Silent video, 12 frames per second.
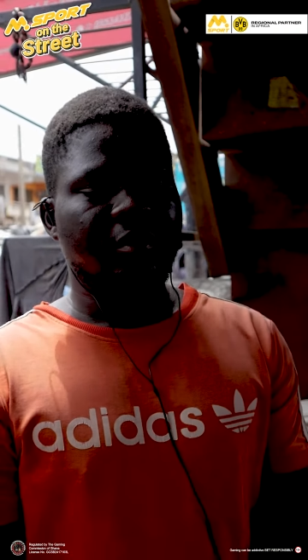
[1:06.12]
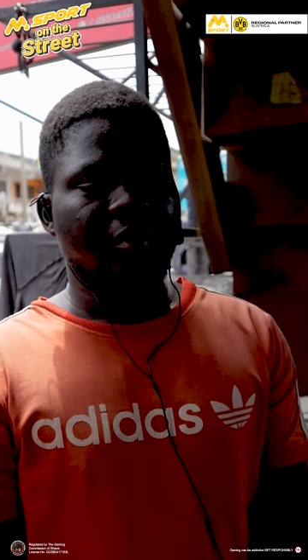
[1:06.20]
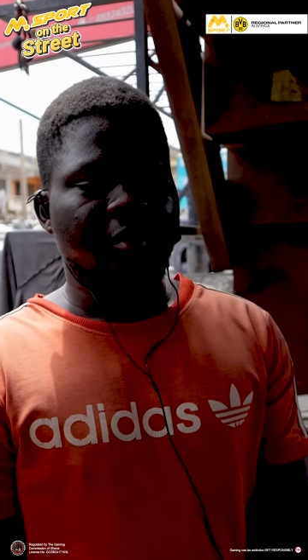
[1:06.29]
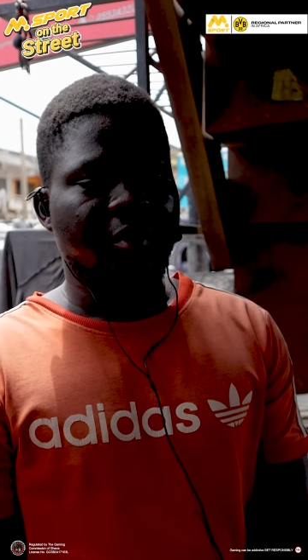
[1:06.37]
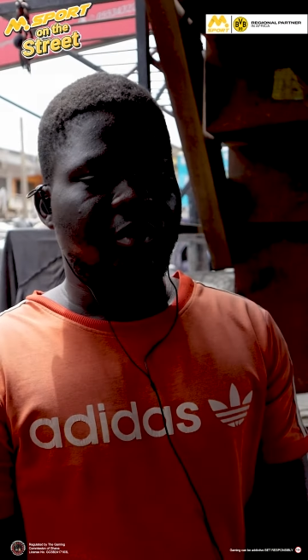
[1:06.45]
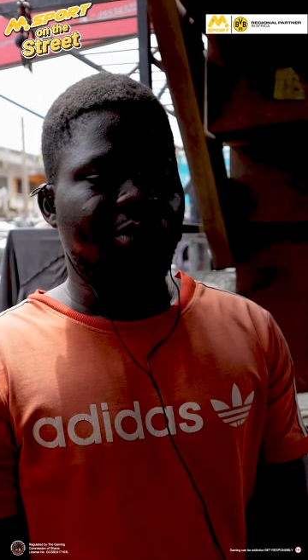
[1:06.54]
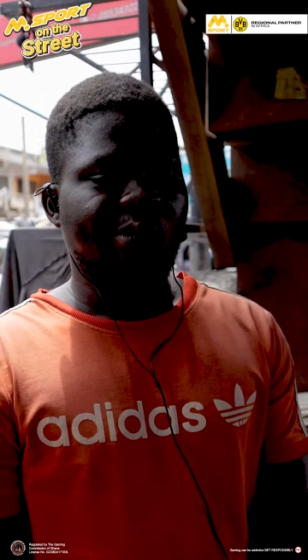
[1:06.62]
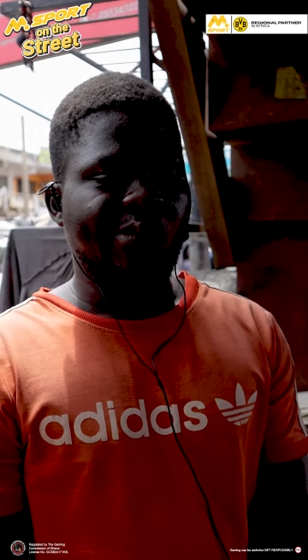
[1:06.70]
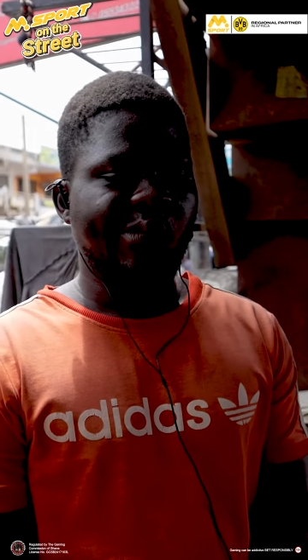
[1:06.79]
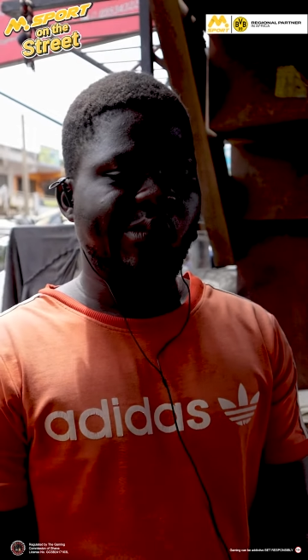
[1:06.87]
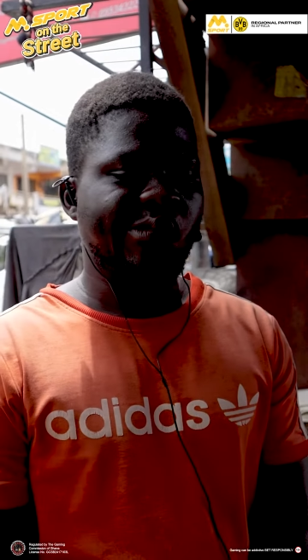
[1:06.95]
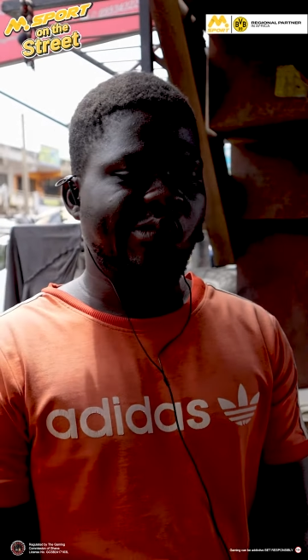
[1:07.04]
countries that
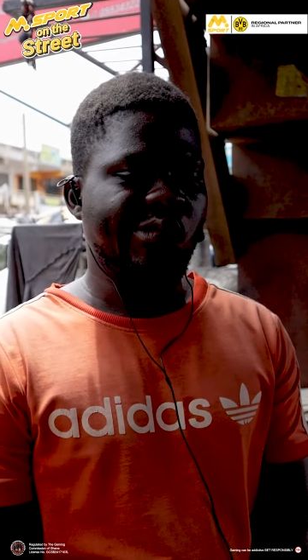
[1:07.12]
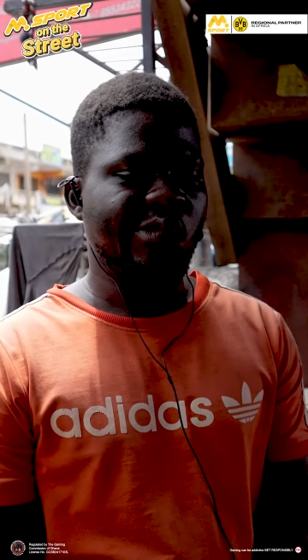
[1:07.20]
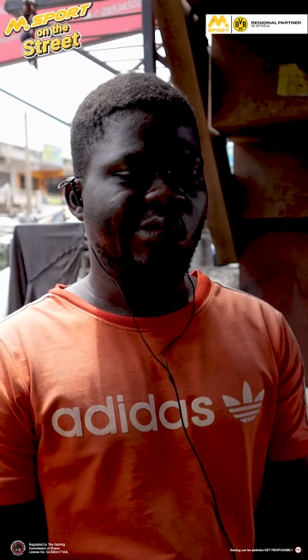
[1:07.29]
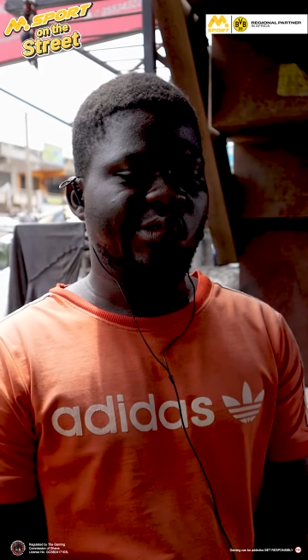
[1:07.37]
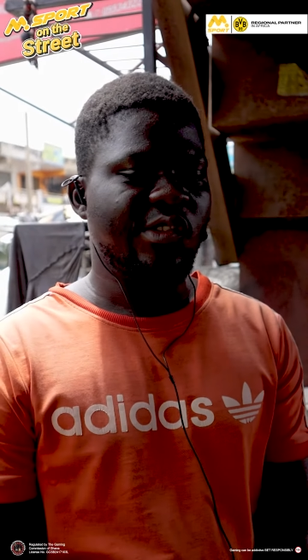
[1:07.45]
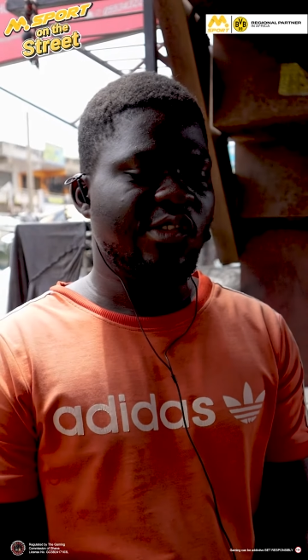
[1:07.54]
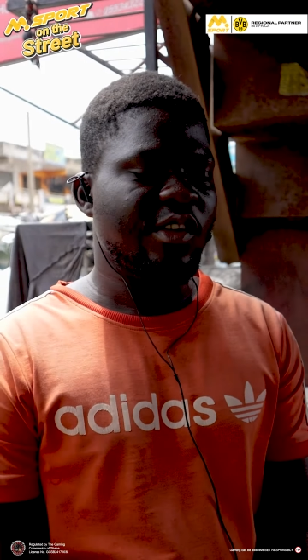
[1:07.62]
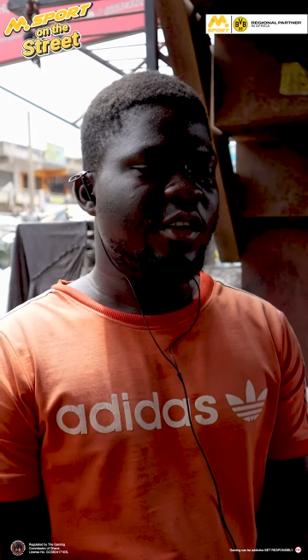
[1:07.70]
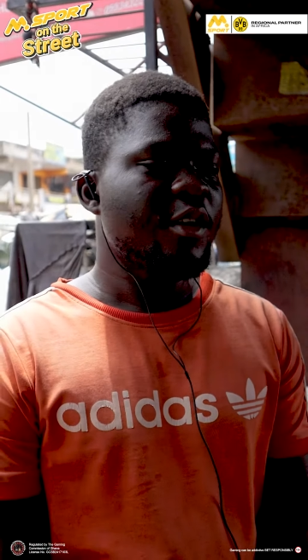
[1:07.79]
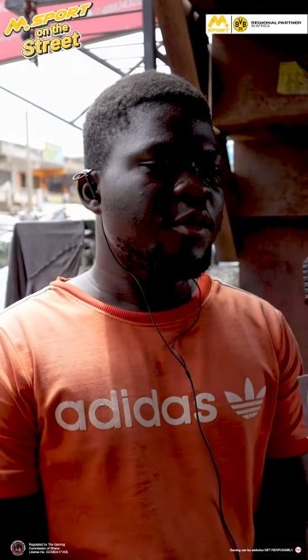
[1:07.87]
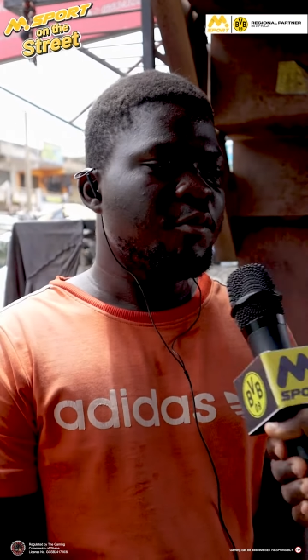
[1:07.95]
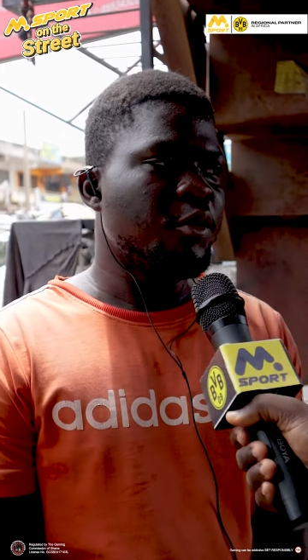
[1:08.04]
start with the letter B.
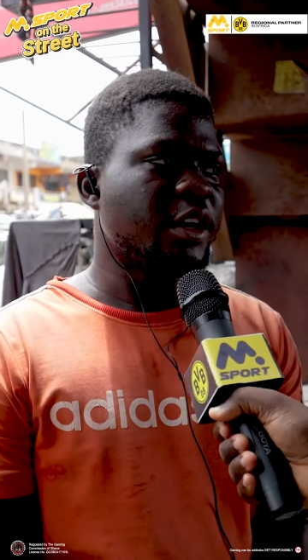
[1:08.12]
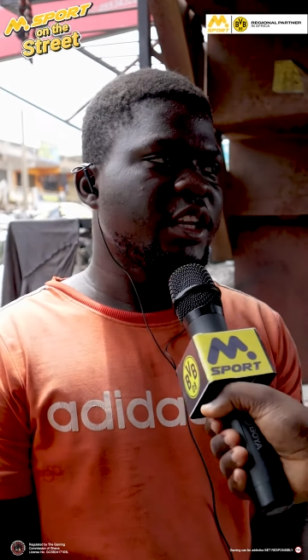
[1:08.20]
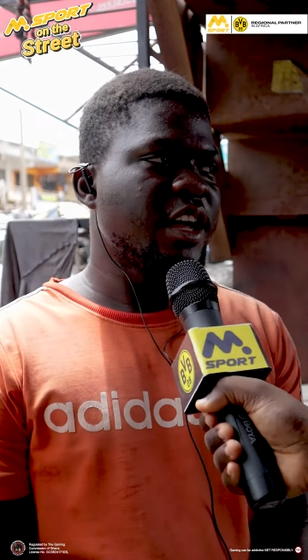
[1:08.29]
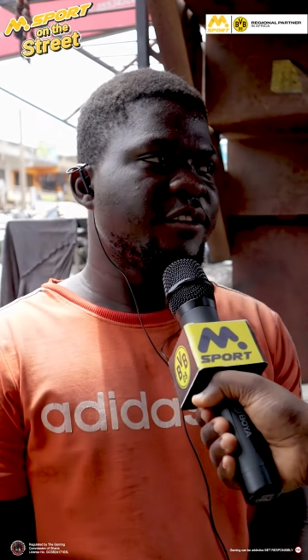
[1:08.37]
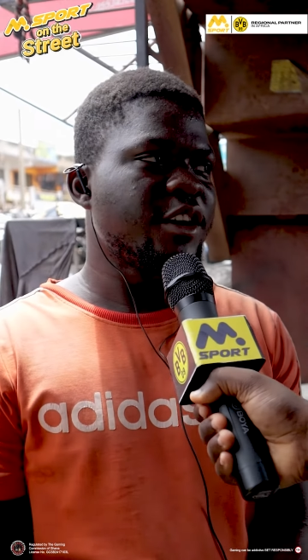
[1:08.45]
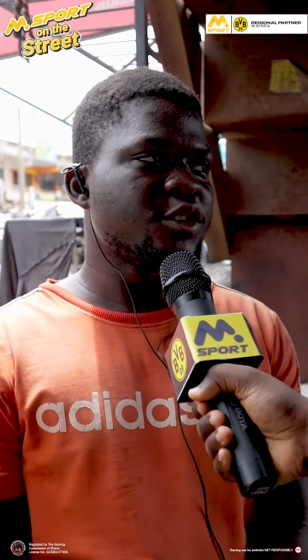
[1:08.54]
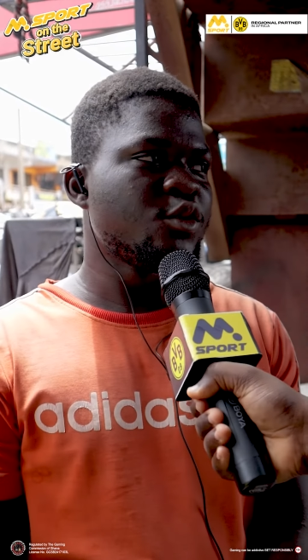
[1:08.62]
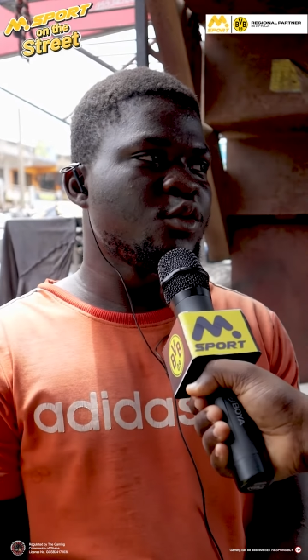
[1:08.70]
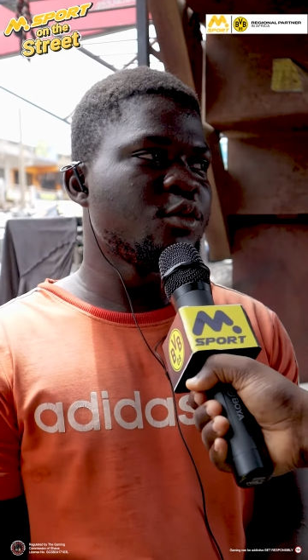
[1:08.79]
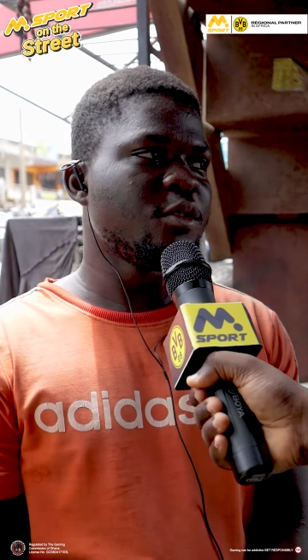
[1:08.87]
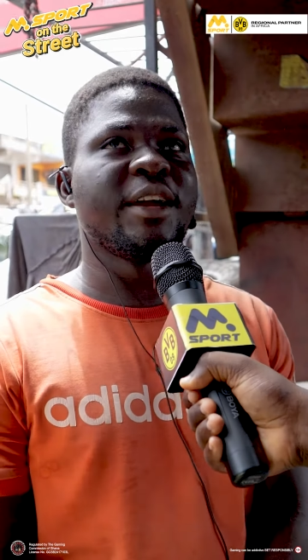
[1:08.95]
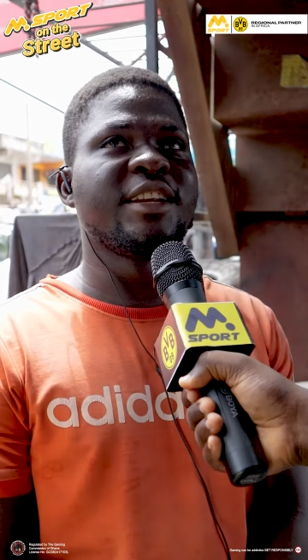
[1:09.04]
Burkina Faso,
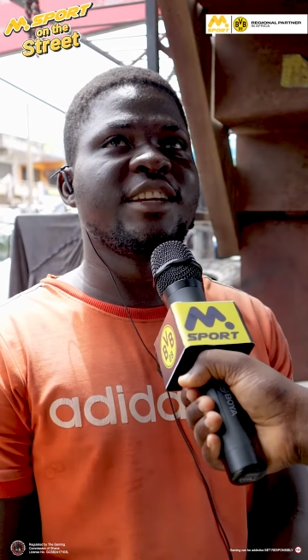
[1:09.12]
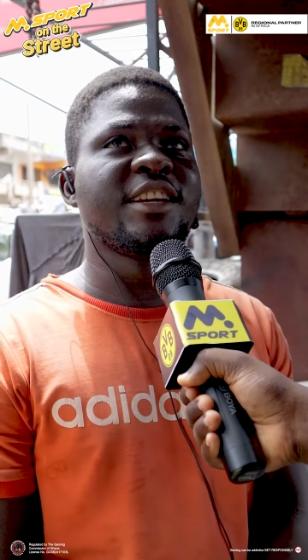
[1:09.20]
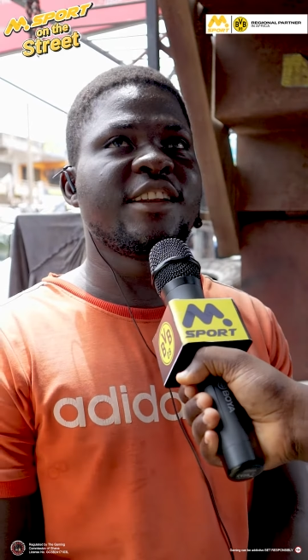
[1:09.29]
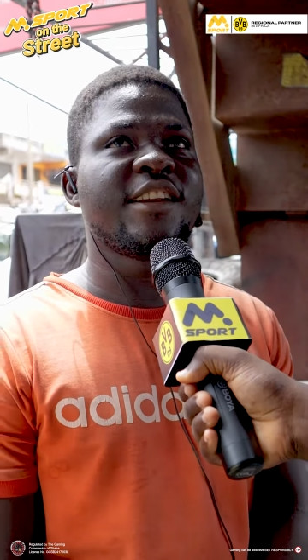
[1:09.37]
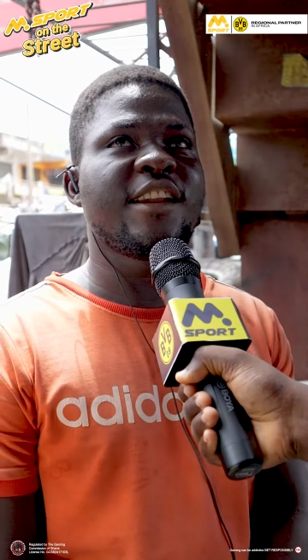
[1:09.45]
Benin.